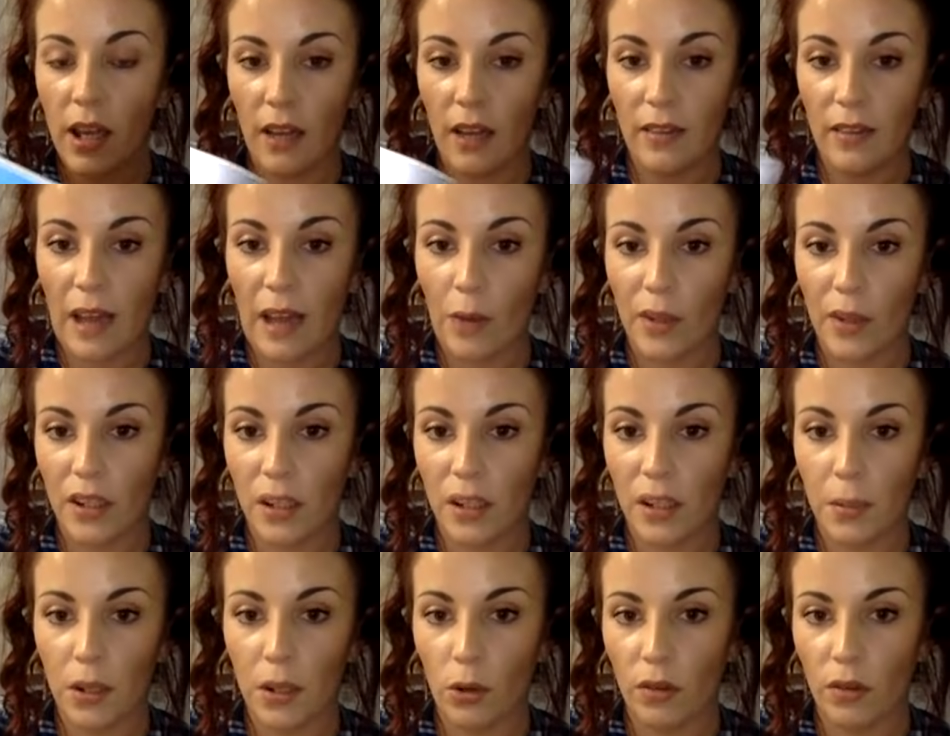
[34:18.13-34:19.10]
allowing it to
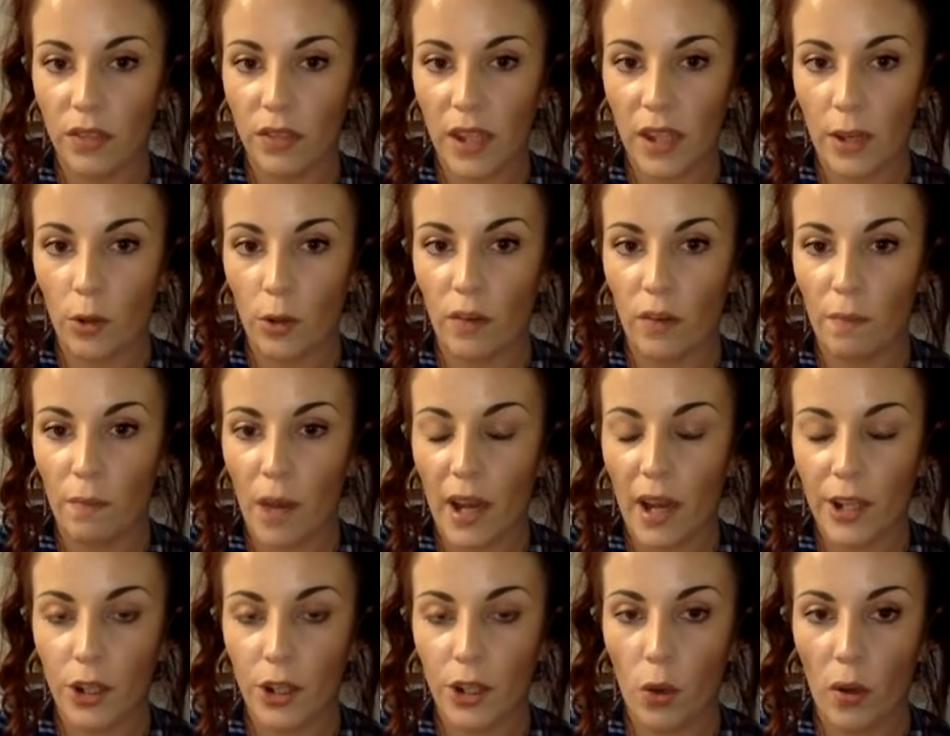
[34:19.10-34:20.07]
be out of sight, out of
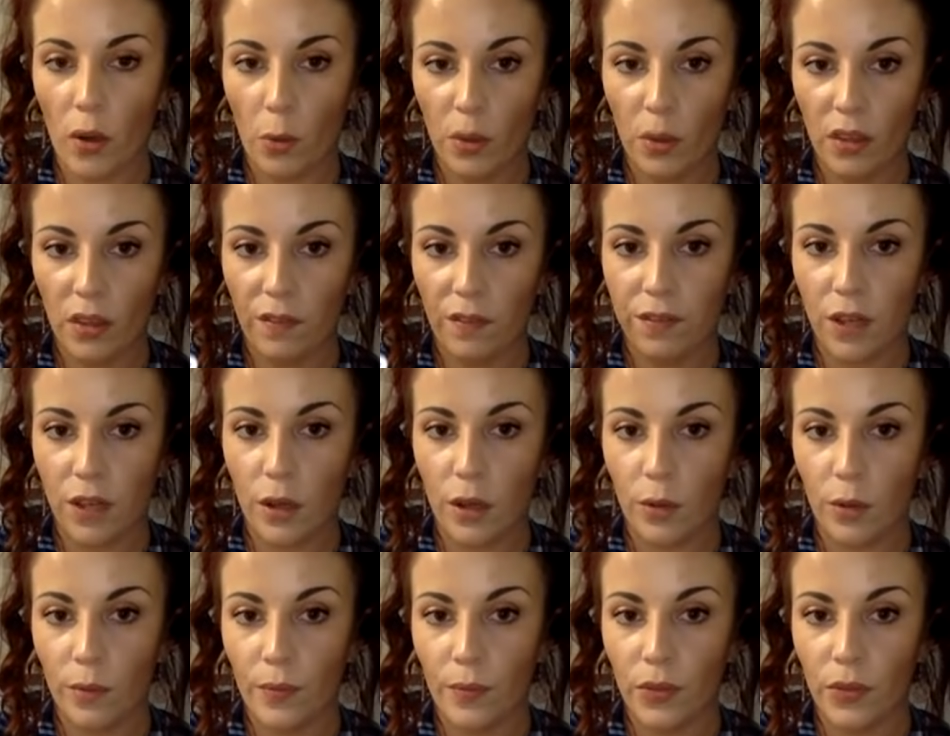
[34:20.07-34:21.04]
mind, going with the
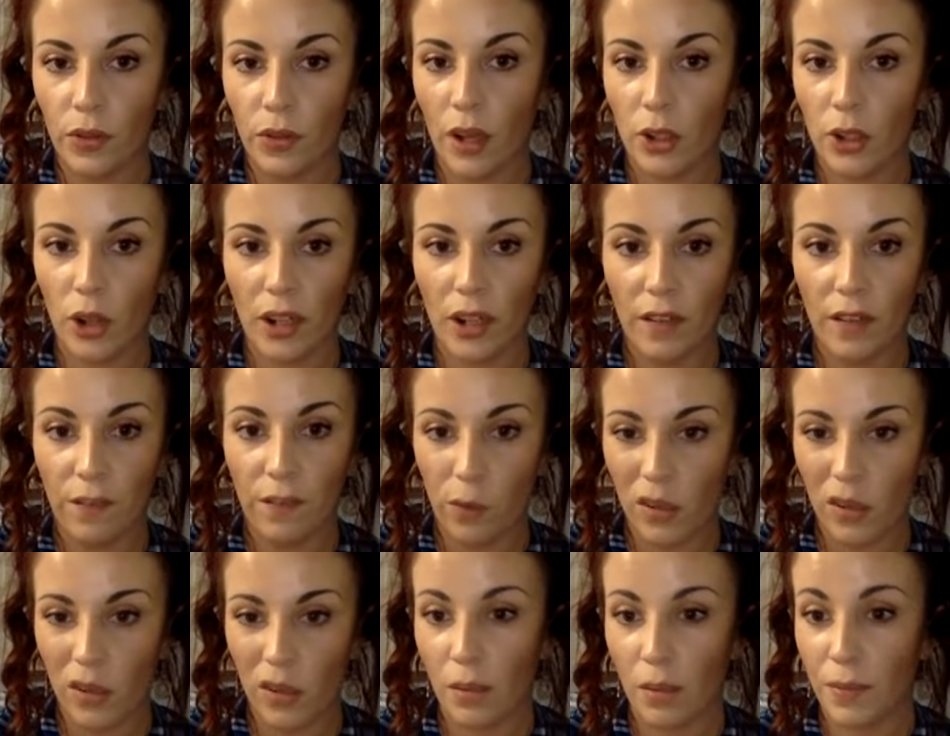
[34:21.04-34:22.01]
flow, not trying to
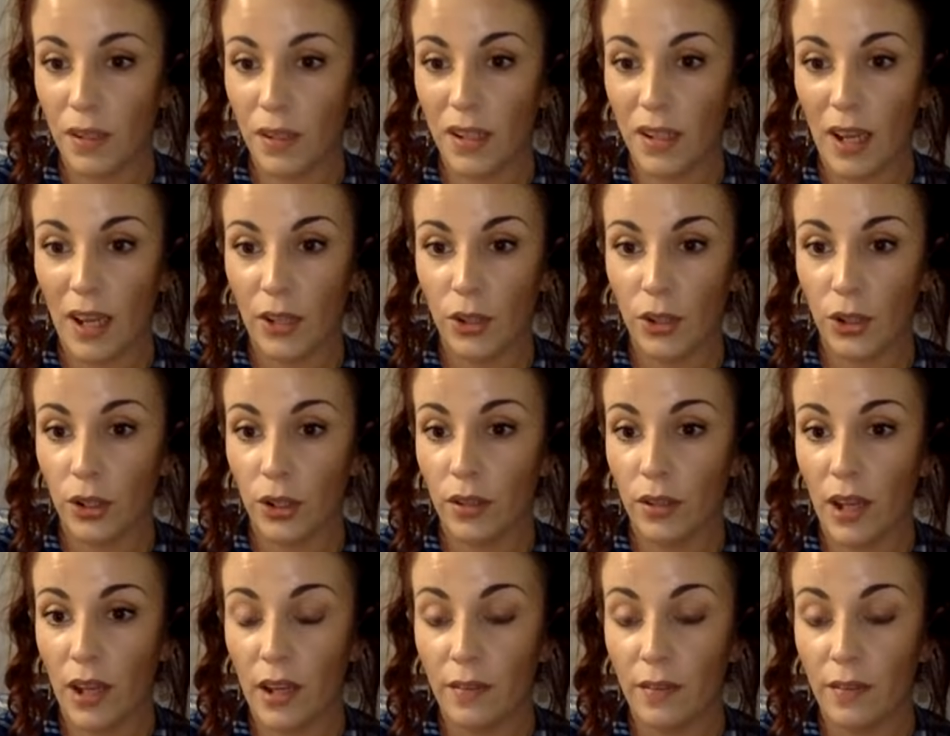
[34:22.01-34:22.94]
force something to enter your life.